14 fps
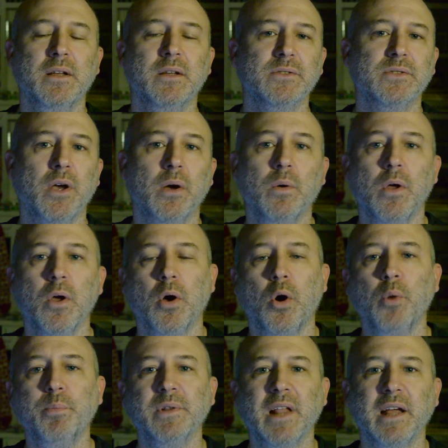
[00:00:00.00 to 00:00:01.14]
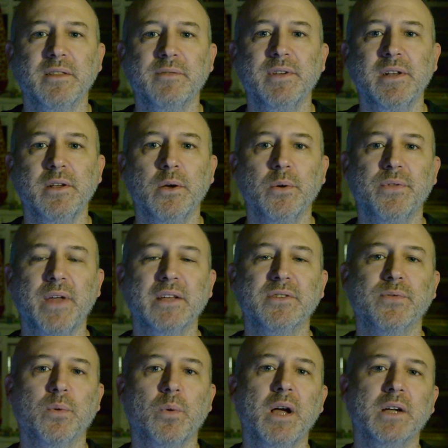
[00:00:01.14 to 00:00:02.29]
So hope you liked the video. Thanks
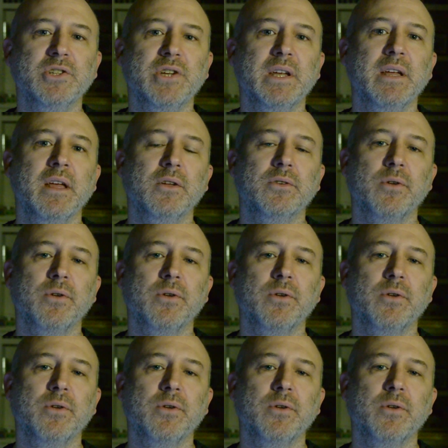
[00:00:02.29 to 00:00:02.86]
for watching.